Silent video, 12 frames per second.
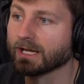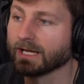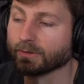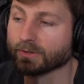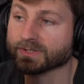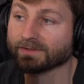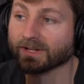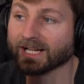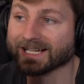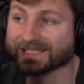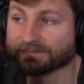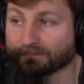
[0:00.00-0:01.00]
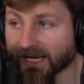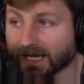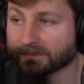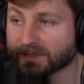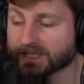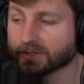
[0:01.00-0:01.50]
You also have
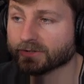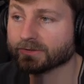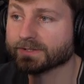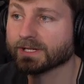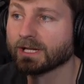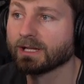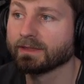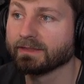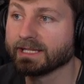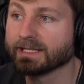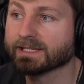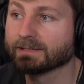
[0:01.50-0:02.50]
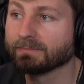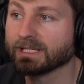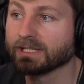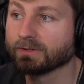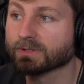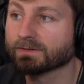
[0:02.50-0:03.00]
cosmetic materials. These can be
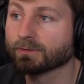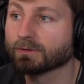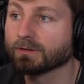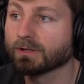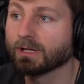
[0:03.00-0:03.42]
useful